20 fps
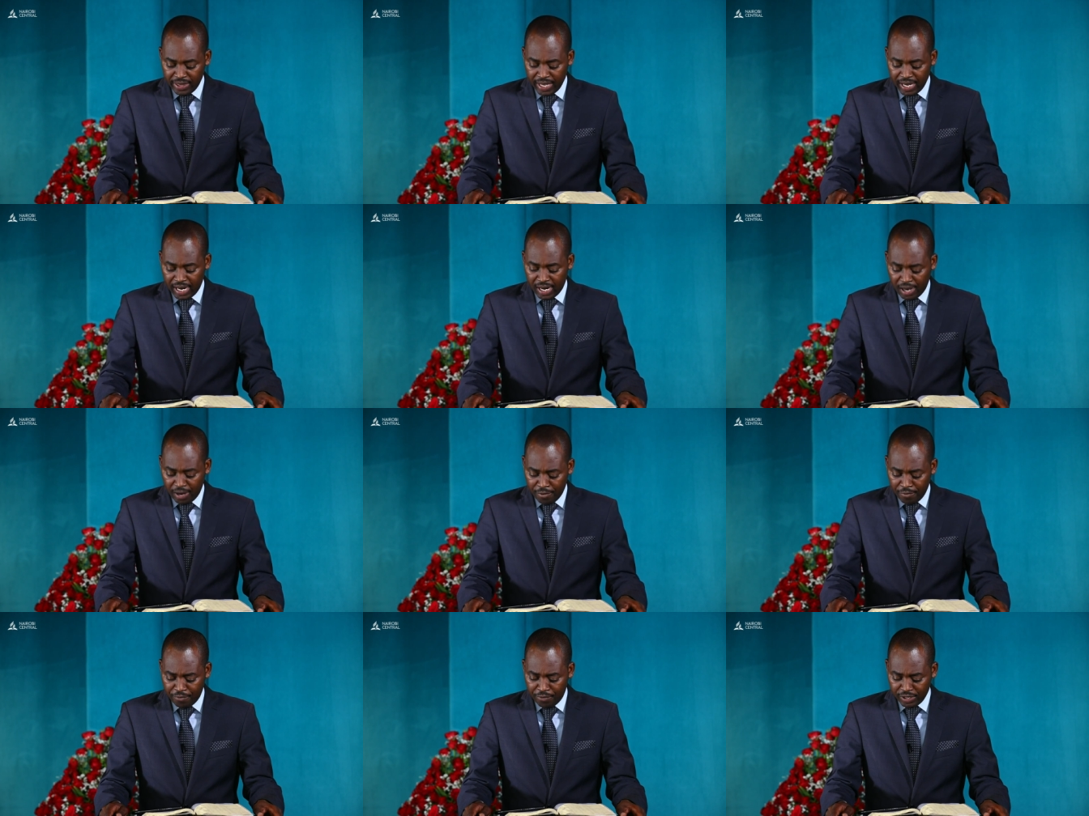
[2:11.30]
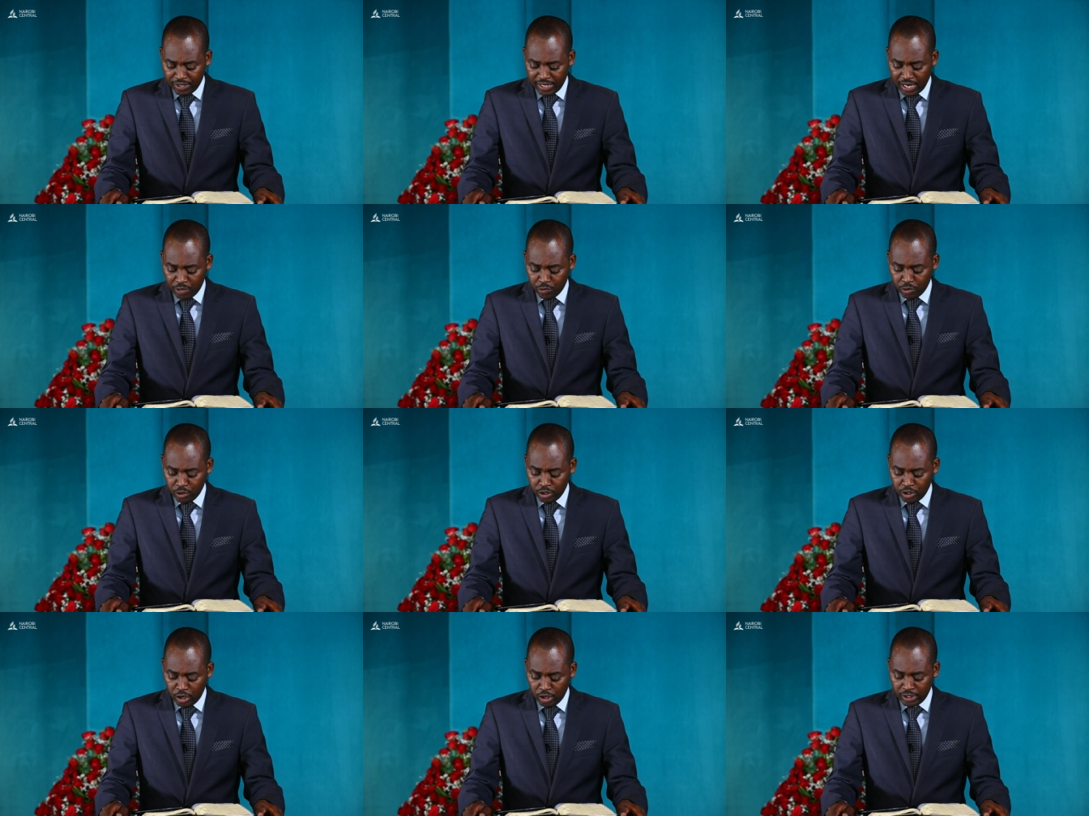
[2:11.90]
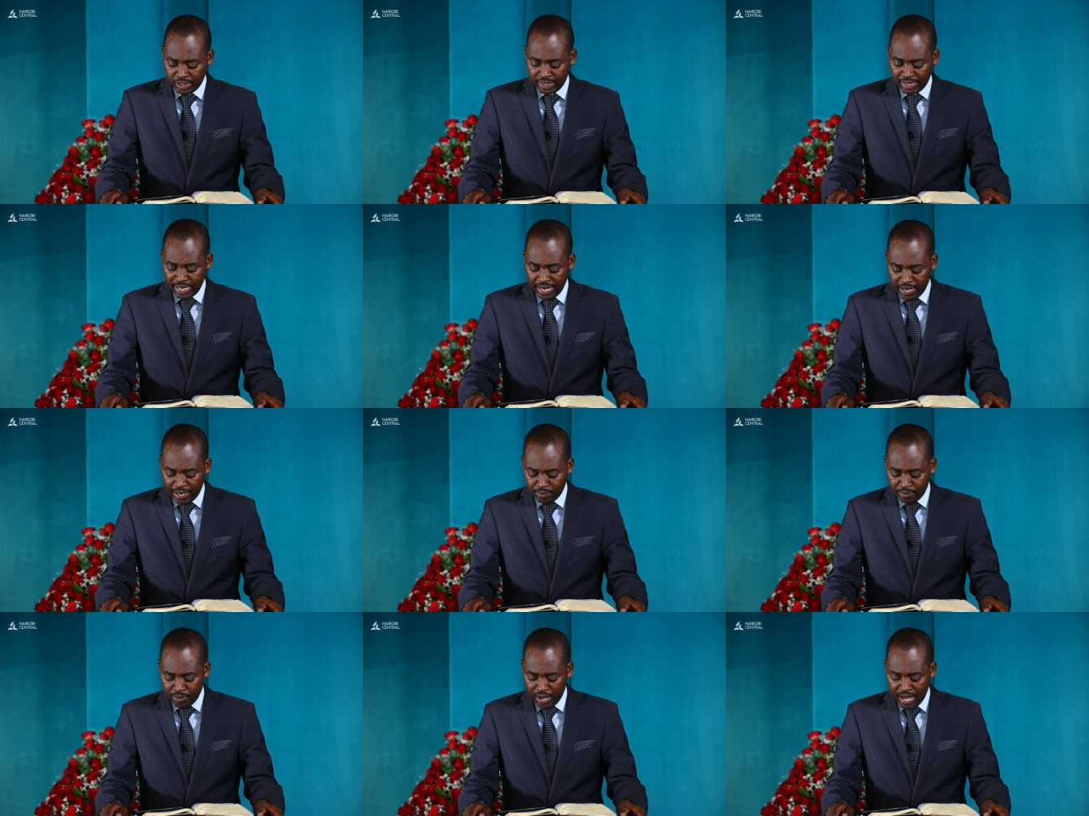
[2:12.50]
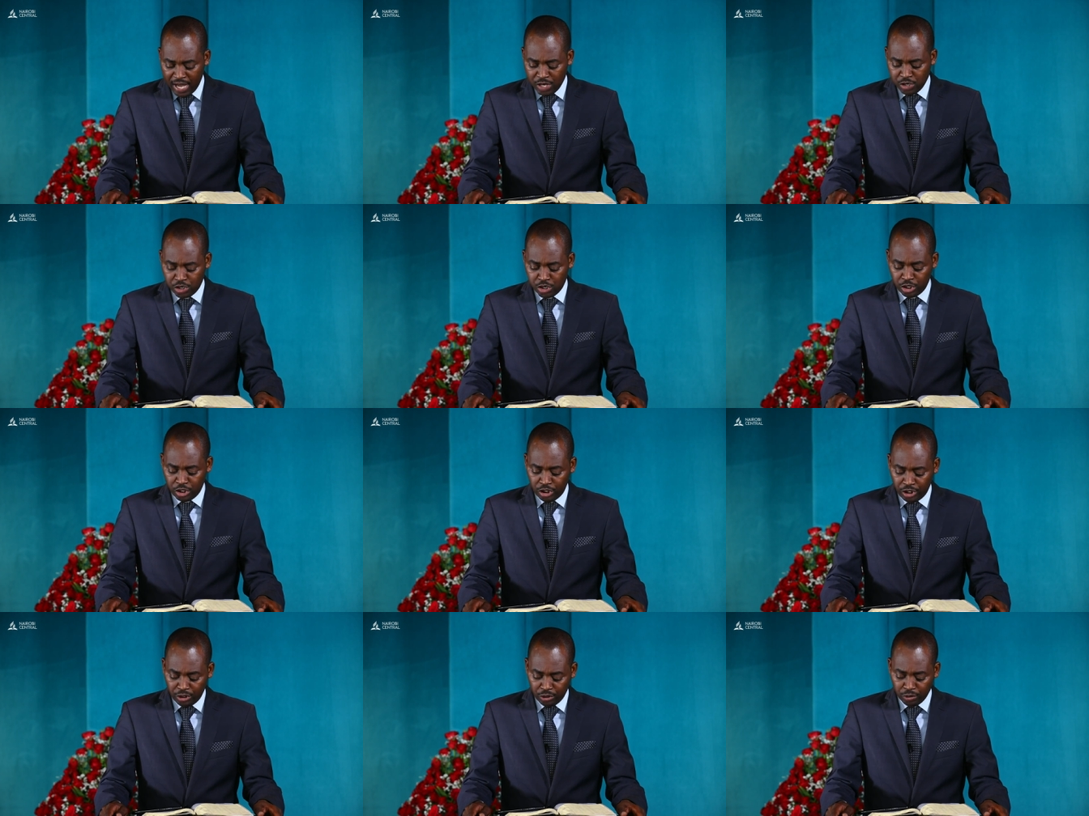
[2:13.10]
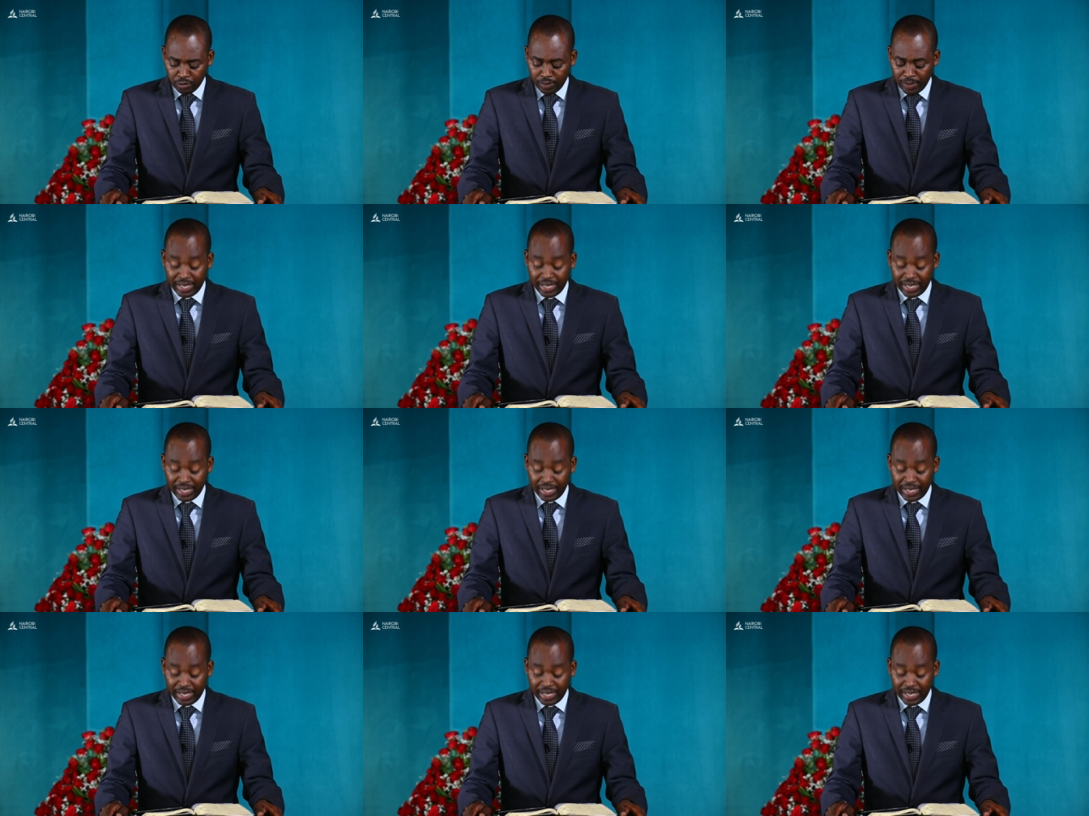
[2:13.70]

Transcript: the Comforter will not come unto you.